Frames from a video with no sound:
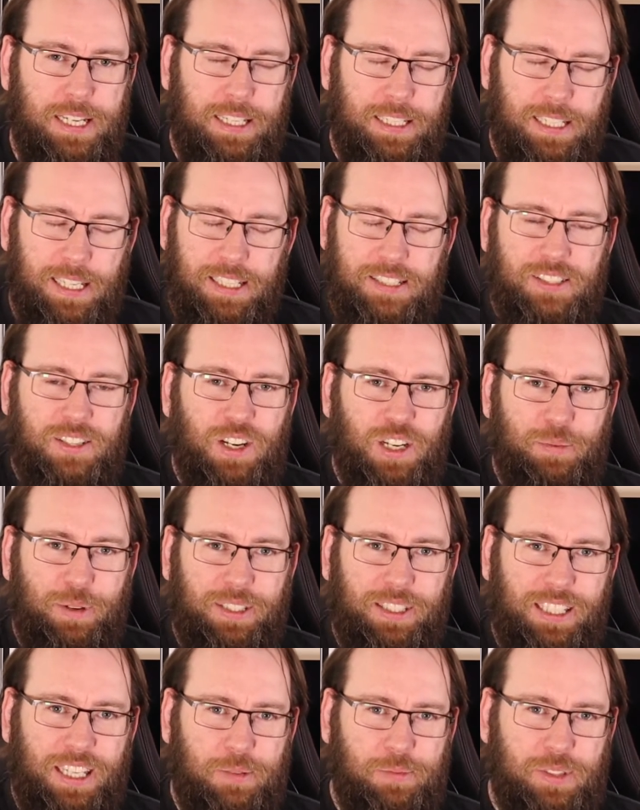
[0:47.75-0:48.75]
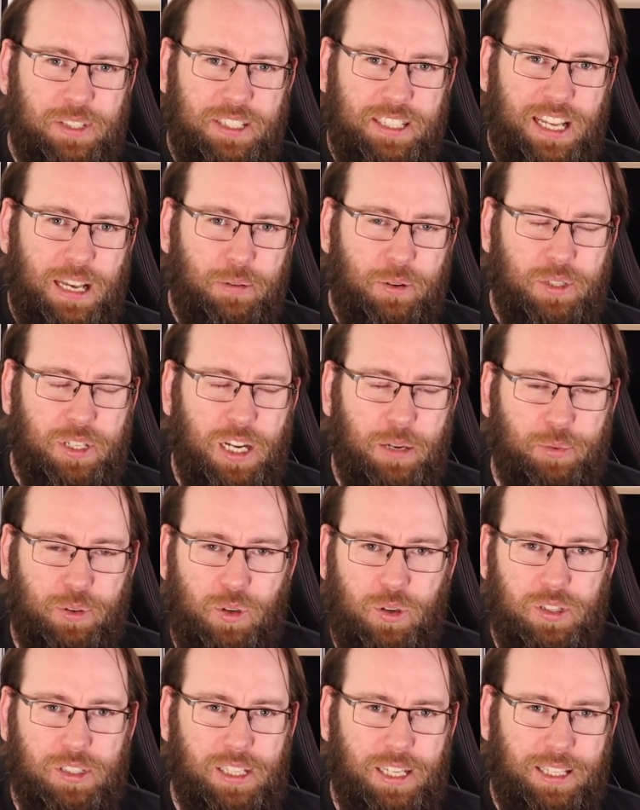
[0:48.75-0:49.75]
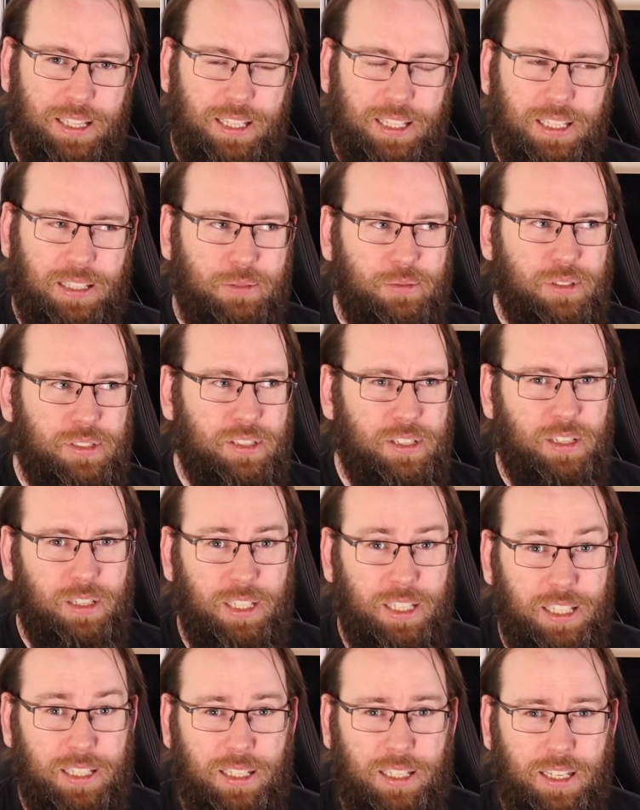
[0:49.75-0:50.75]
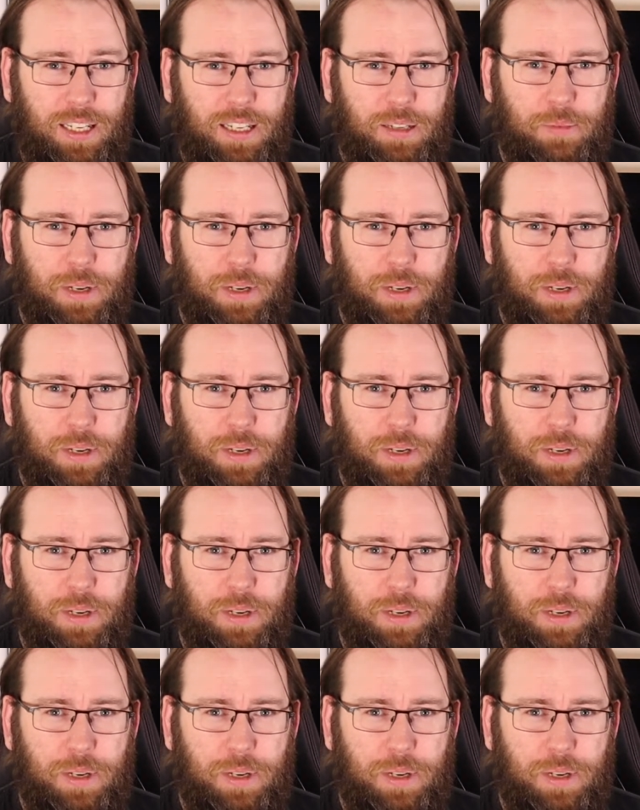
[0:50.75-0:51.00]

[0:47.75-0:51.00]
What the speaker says: Now let's talk about the Gibson demo shop. Of course, I think it was early in the year,